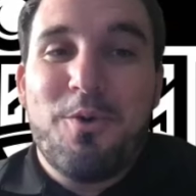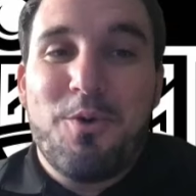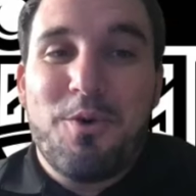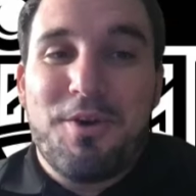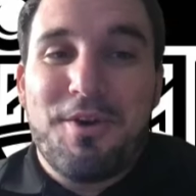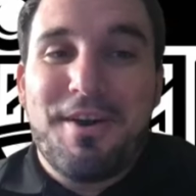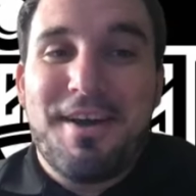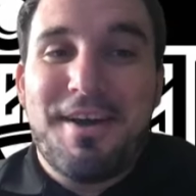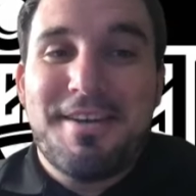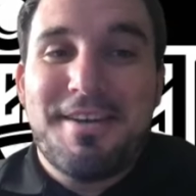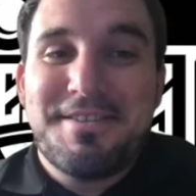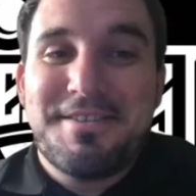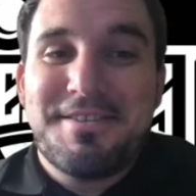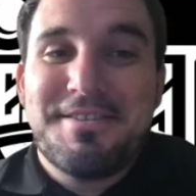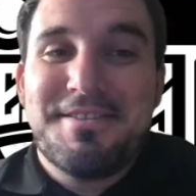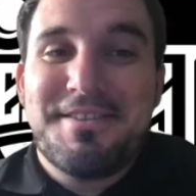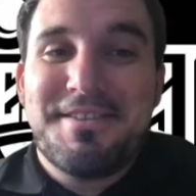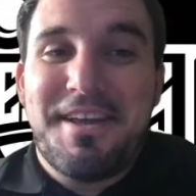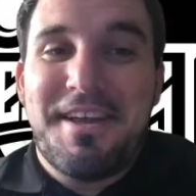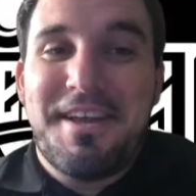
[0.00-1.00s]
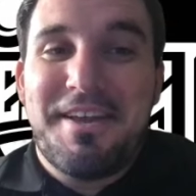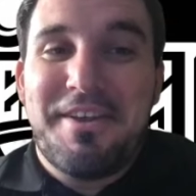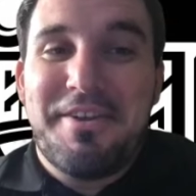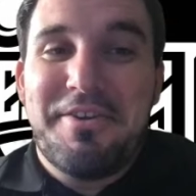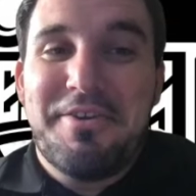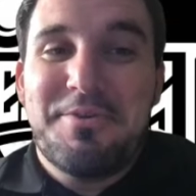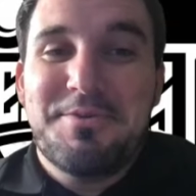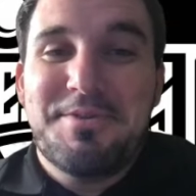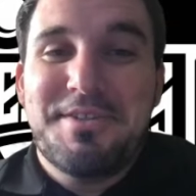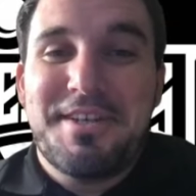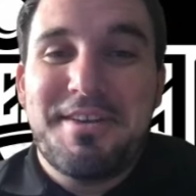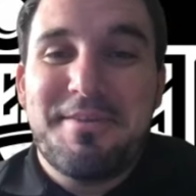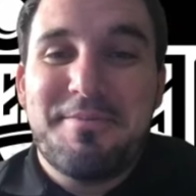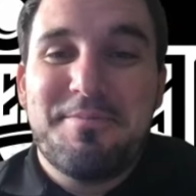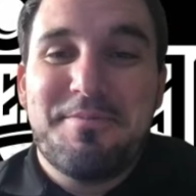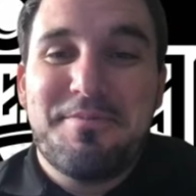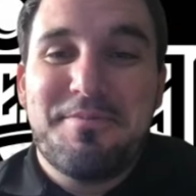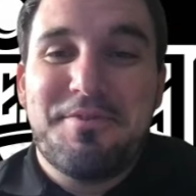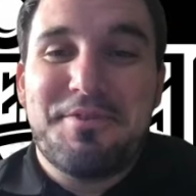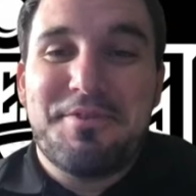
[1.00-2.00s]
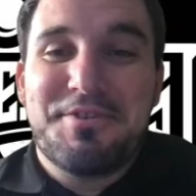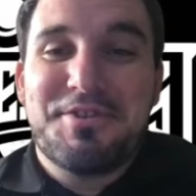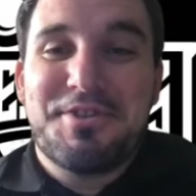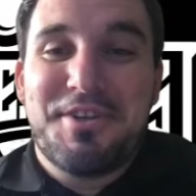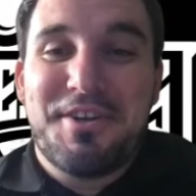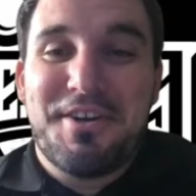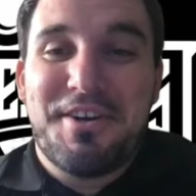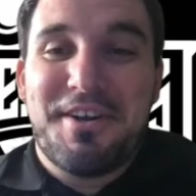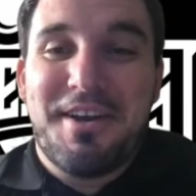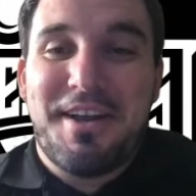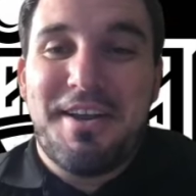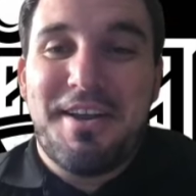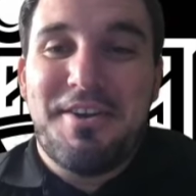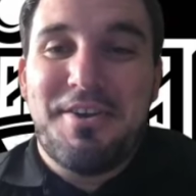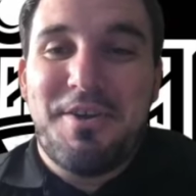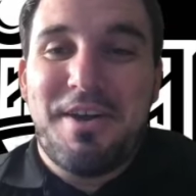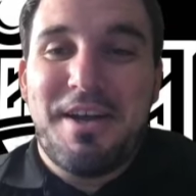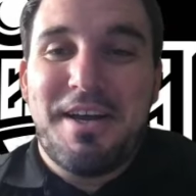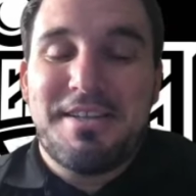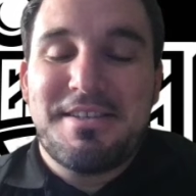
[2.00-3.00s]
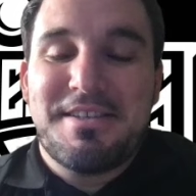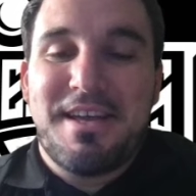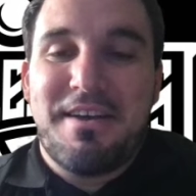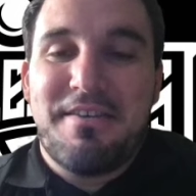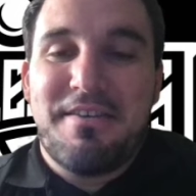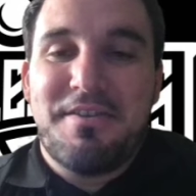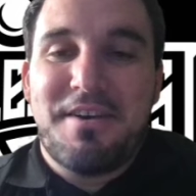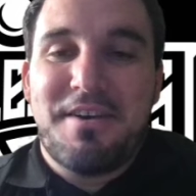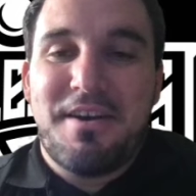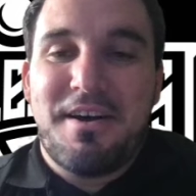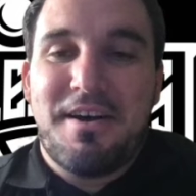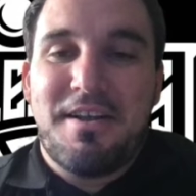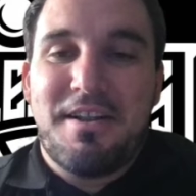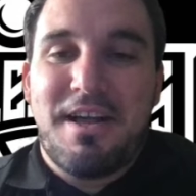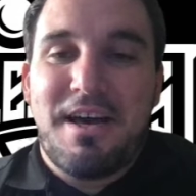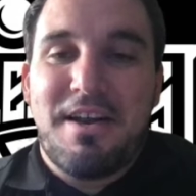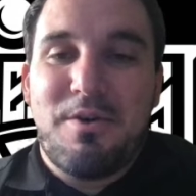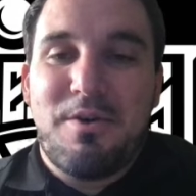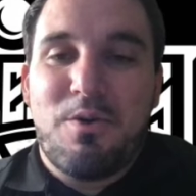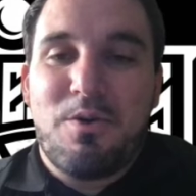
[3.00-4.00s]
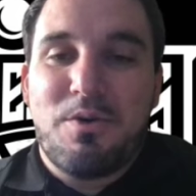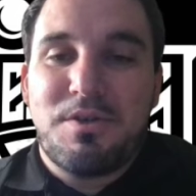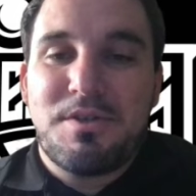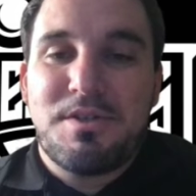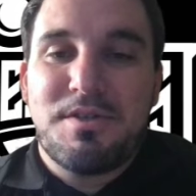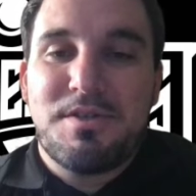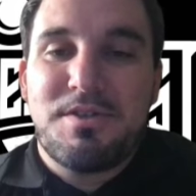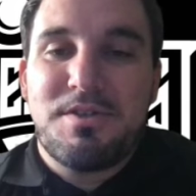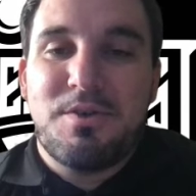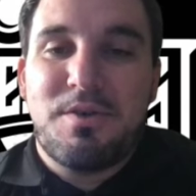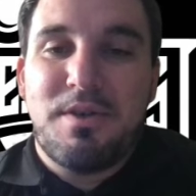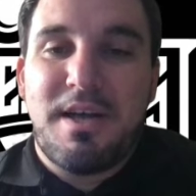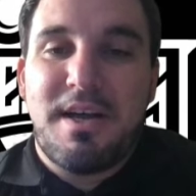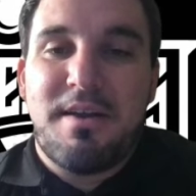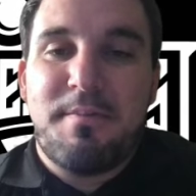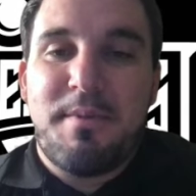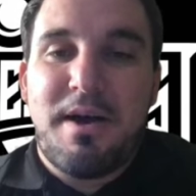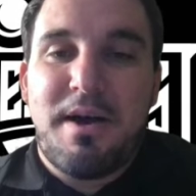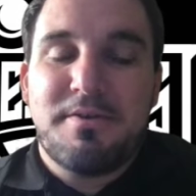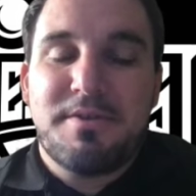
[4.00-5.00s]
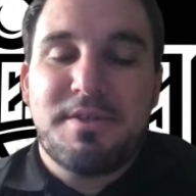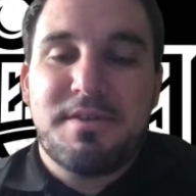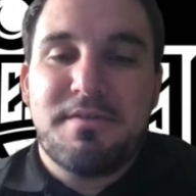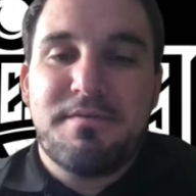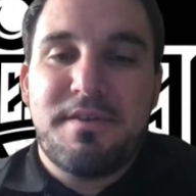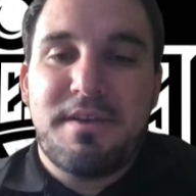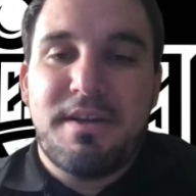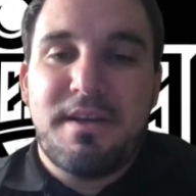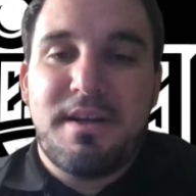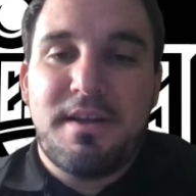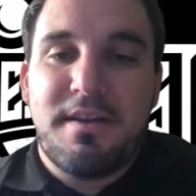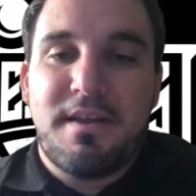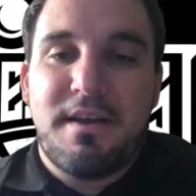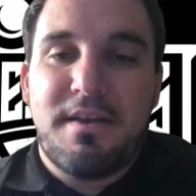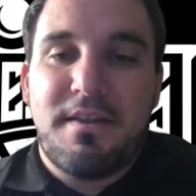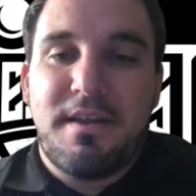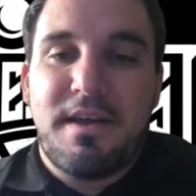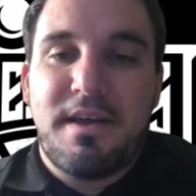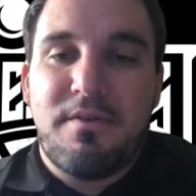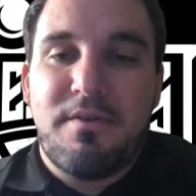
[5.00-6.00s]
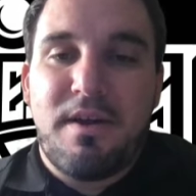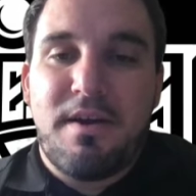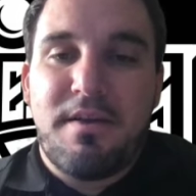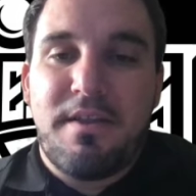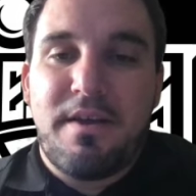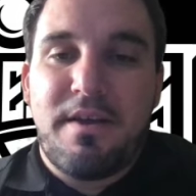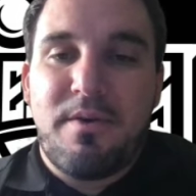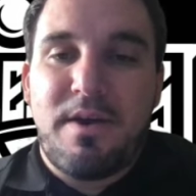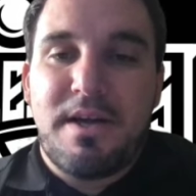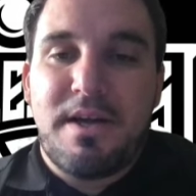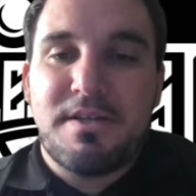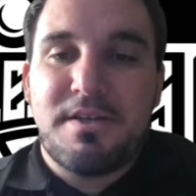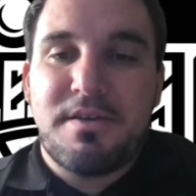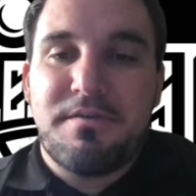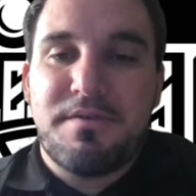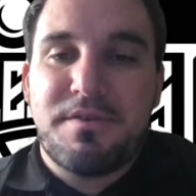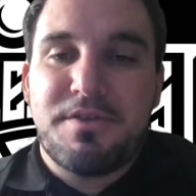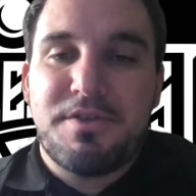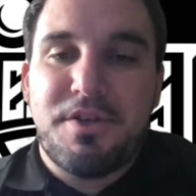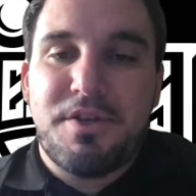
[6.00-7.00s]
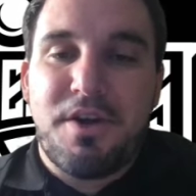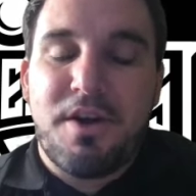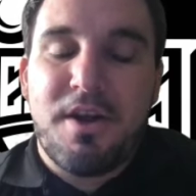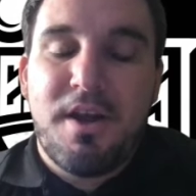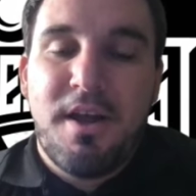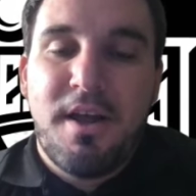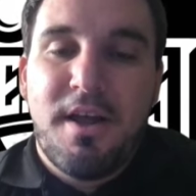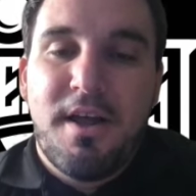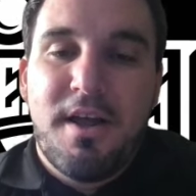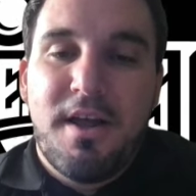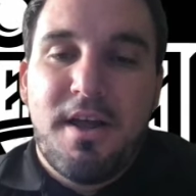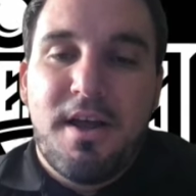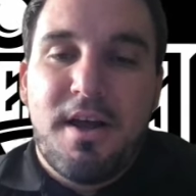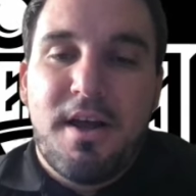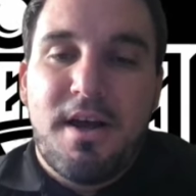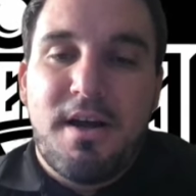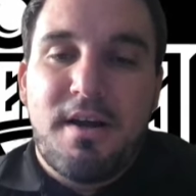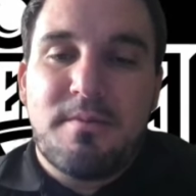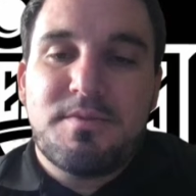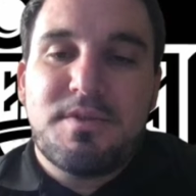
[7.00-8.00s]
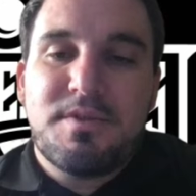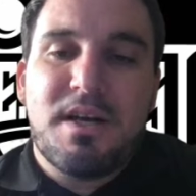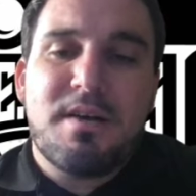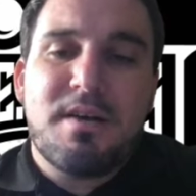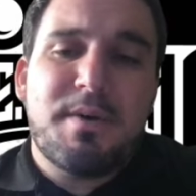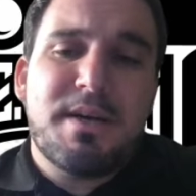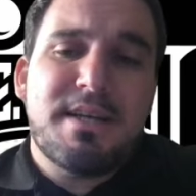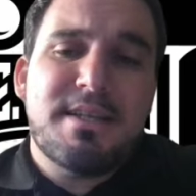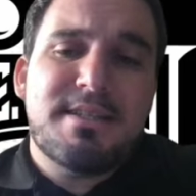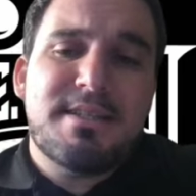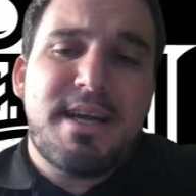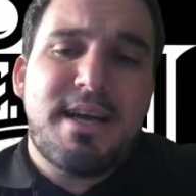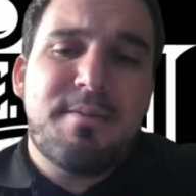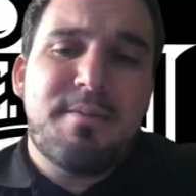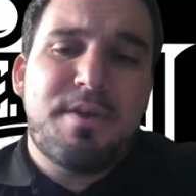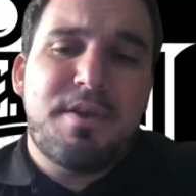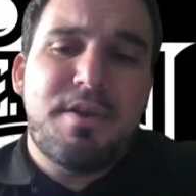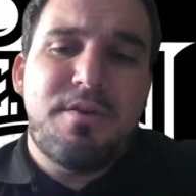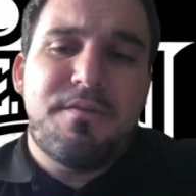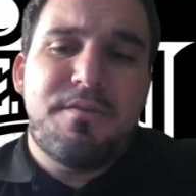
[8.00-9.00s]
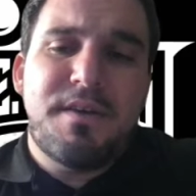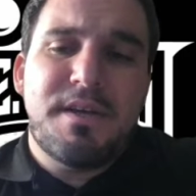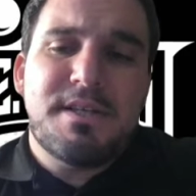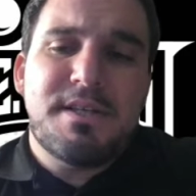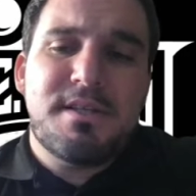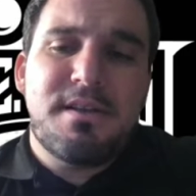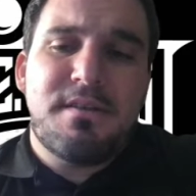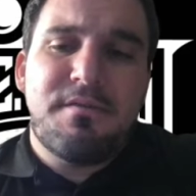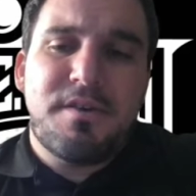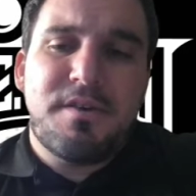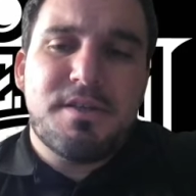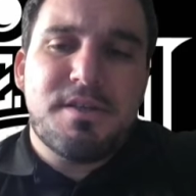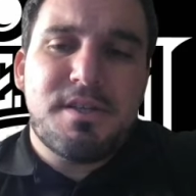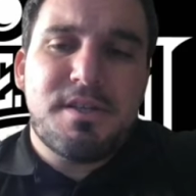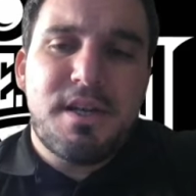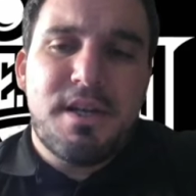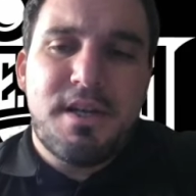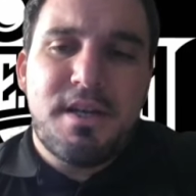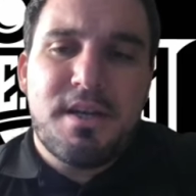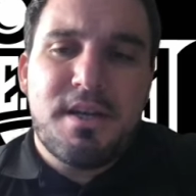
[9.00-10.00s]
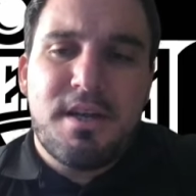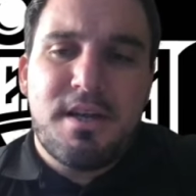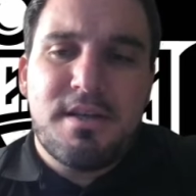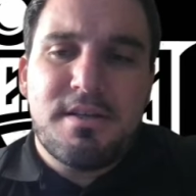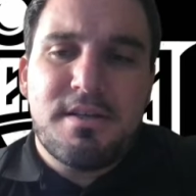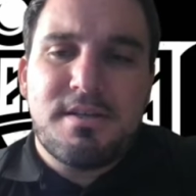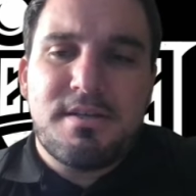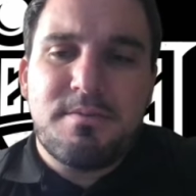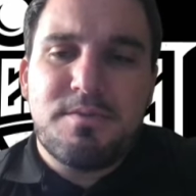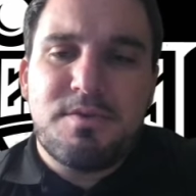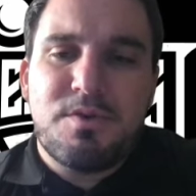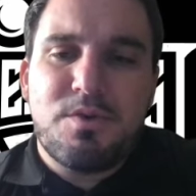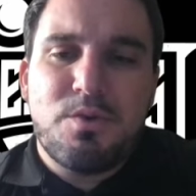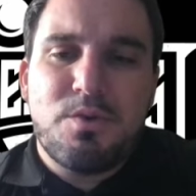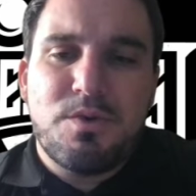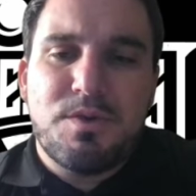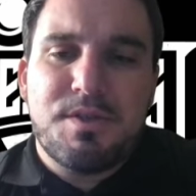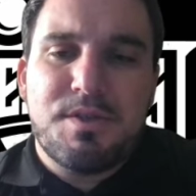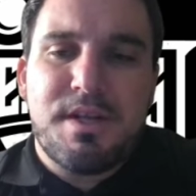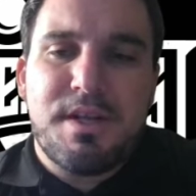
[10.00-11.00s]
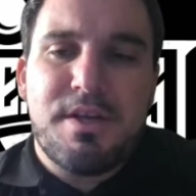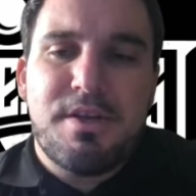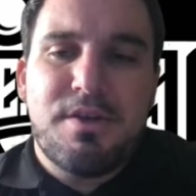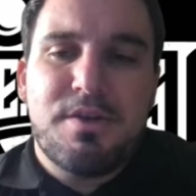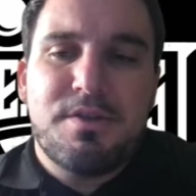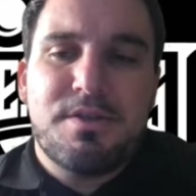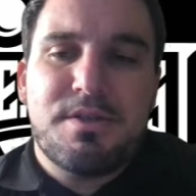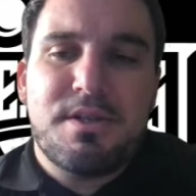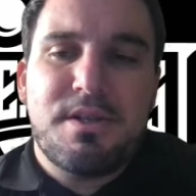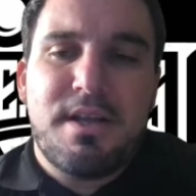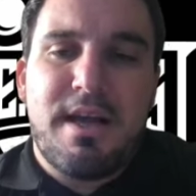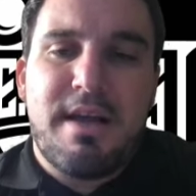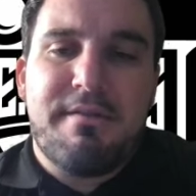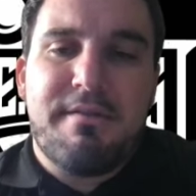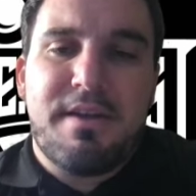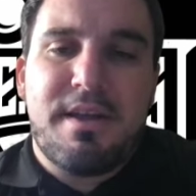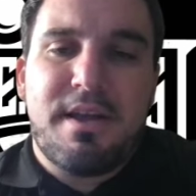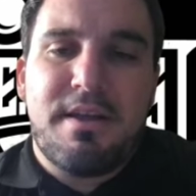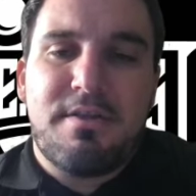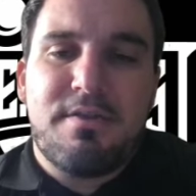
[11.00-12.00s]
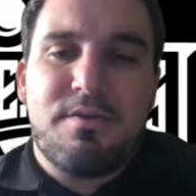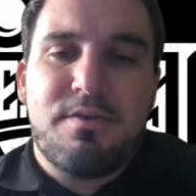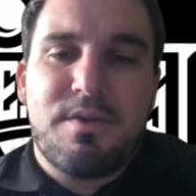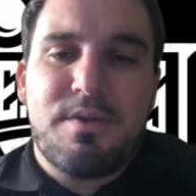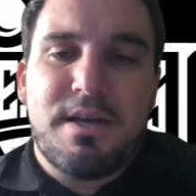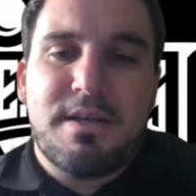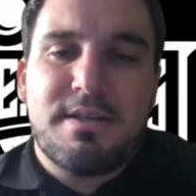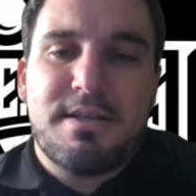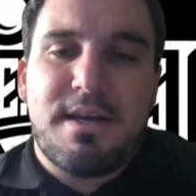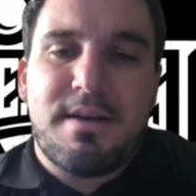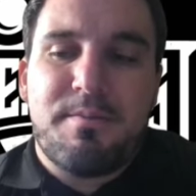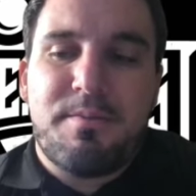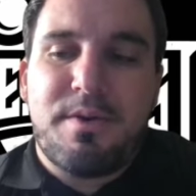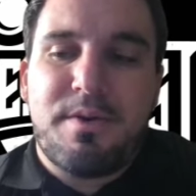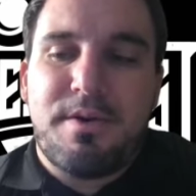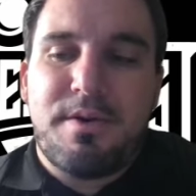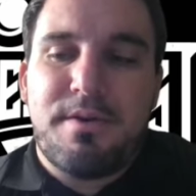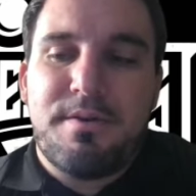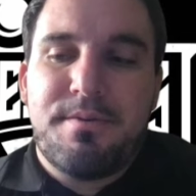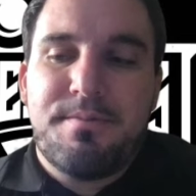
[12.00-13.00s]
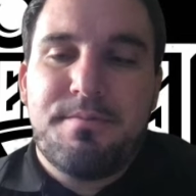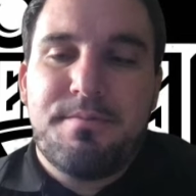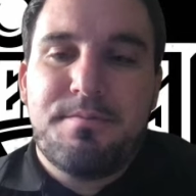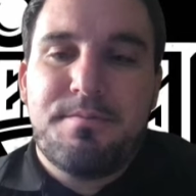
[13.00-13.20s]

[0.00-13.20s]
organized AAU team for sure, and you guys have a lot of horses to a lot of mouths to feed on that roster for sure. Talk about a time that you faced adversity and some tools that you used to navigate through that time period.